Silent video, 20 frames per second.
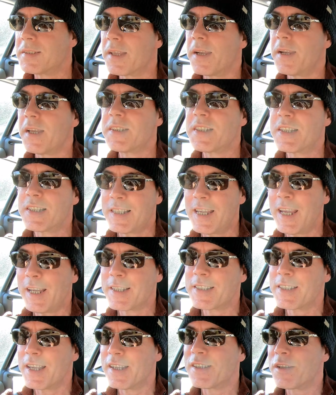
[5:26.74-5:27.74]
that is
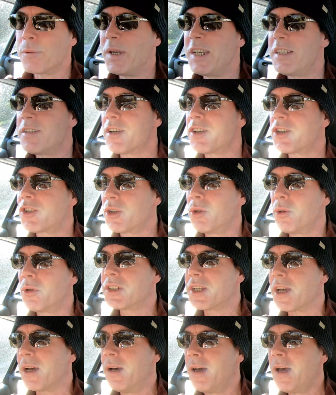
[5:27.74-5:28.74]
6 centimetres
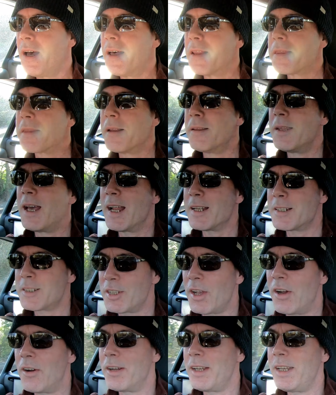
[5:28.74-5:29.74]
shorter than that
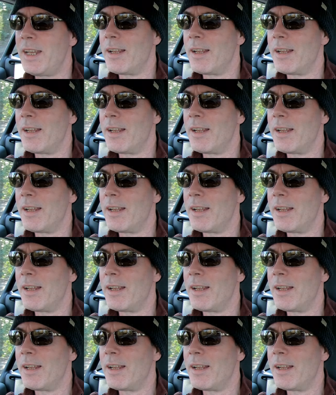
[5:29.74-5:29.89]
tiny